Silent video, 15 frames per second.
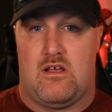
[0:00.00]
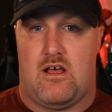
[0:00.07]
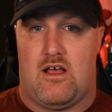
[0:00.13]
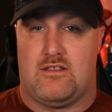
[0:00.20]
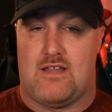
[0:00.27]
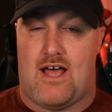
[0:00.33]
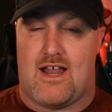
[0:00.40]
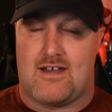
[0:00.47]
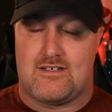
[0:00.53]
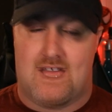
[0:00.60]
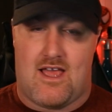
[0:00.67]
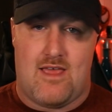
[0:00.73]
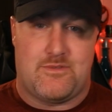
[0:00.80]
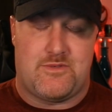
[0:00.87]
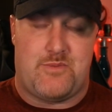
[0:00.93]
A lot of
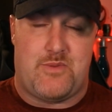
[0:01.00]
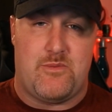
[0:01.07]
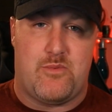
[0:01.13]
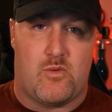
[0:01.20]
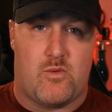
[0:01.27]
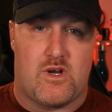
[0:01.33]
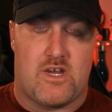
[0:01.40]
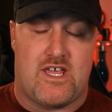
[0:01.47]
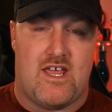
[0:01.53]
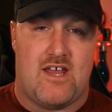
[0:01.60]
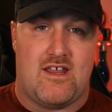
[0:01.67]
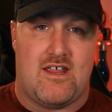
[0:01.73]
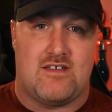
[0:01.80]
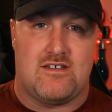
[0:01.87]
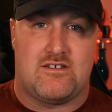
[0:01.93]
times people will get
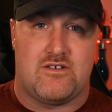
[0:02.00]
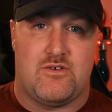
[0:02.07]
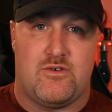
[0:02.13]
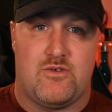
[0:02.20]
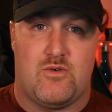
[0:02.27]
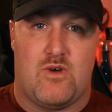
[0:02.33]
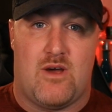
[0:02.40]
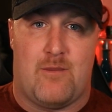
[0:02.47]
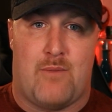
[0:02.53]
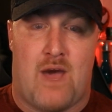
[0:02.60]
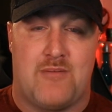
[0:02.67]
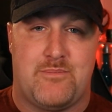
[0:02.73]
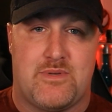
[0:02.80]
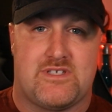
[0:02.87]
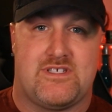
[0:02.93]
into a
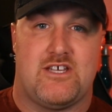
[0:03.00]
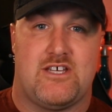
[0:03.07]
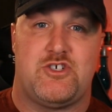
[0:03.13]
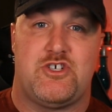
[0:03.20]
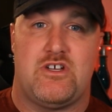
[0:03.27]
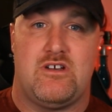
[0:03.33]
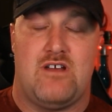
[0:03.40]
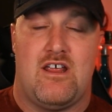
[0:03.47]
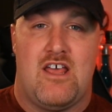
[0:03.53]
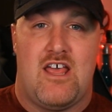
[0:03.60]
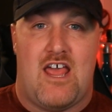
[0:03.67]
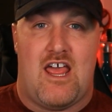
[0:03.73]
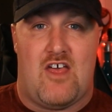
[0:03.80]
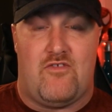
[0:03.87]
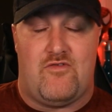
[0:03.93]
mod position
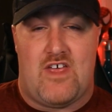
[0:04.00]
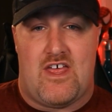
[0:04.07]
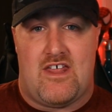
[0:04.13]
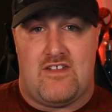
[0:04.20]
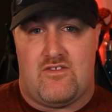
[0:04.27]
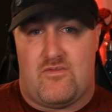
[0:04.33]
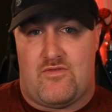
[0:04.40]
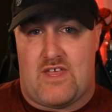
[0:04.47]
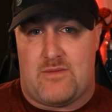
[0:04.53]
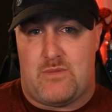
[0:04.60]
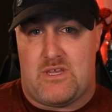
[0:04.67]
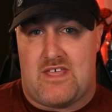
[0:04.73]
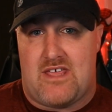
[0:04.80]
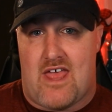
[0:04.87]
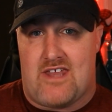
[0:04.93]
and then they
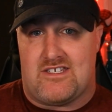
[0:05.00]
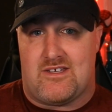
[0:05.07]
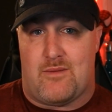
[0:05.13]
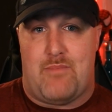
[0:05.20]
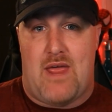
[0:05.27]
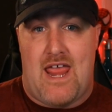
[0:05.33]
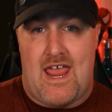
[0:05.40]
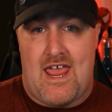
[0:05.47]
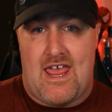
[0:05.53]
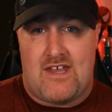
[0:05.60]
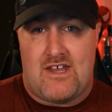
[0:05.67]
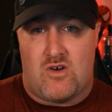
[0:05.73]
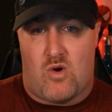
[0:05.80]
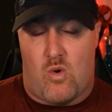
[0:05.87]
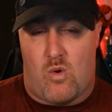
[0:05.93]
begin to ban,
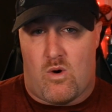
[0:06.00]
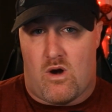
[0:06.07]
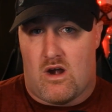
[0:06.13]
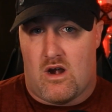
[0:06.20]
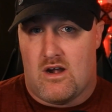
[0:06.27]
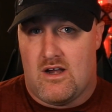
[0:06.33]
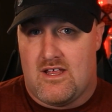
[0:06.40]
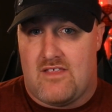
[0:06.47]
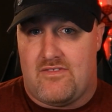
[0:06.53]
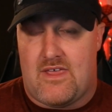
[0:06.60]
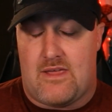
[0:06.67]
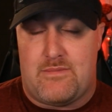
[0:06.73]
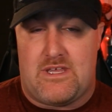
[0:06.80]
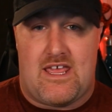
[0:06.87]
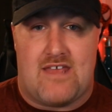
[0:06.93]
or they
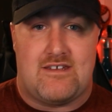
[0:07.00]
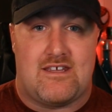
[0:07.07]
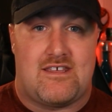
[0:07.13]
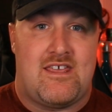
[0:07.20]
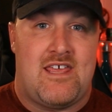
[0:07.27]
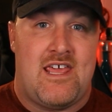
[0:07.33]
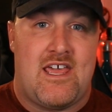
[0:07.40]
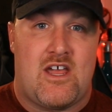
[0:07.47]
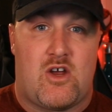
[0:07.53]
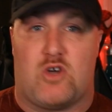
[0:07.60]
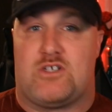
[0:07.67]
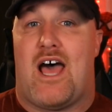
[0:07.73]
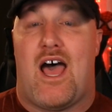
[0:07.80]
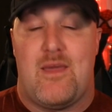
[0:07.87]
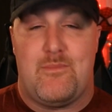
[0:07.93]
begin to kick or
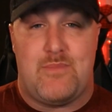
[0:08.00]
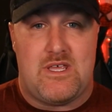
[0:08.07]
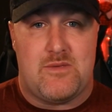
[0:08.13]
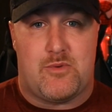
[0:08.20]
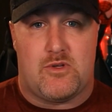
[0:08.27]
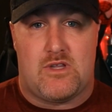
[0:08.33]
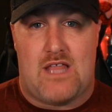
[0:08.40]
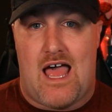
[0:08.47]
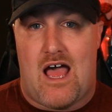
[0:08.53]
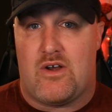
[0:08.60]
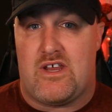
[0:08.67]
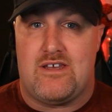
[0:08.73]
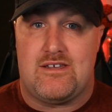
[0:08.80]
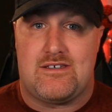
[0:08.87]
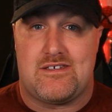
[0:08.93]
time people out
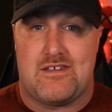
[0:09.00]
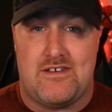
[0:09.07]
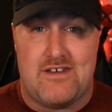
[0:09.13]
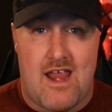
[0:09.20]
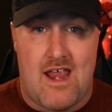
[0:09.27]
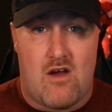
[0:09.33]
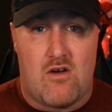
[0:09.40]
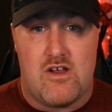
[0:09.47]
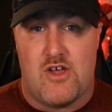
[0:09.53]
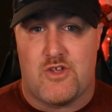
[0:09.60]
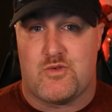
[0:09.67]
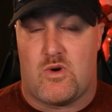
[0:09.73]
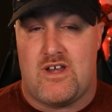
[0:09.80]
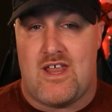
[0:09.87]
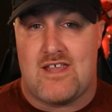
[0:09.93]
in scenarios
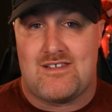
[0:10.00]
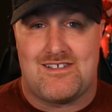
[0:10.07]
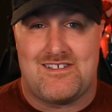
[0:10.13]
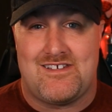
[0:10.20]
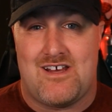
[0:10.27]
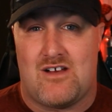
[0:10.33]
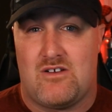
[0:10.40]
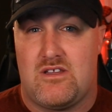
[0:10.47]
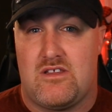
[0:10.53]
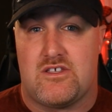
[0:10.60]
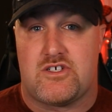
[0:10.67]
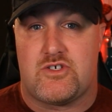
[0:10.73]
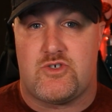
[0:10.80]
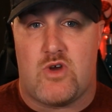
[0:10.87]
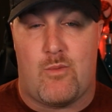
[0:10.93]
where necessarily the
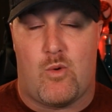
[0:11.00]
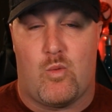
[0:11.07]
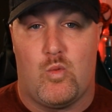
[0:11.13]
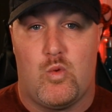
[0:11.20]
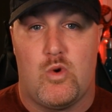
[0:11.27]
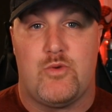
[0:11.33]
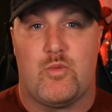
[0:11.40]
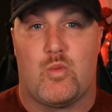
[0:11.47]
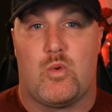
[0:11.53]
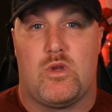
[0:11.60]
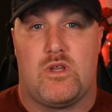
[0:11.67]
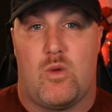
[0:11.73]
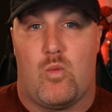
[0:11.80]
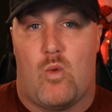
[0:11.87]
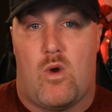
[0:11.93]
streamer wouldn't
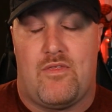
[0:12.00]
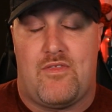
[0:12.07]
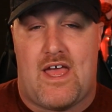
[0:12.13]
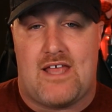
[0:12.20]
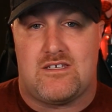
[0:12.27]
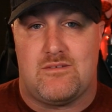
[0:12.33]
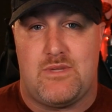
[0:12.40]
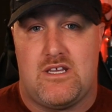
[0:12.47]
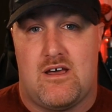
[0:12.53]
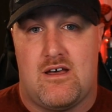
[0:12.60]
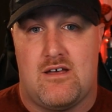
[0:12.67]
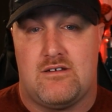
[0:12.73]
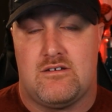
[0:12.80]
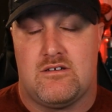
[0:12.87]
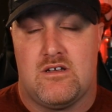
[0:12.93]
really want that to be
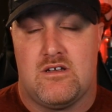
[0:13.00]
done.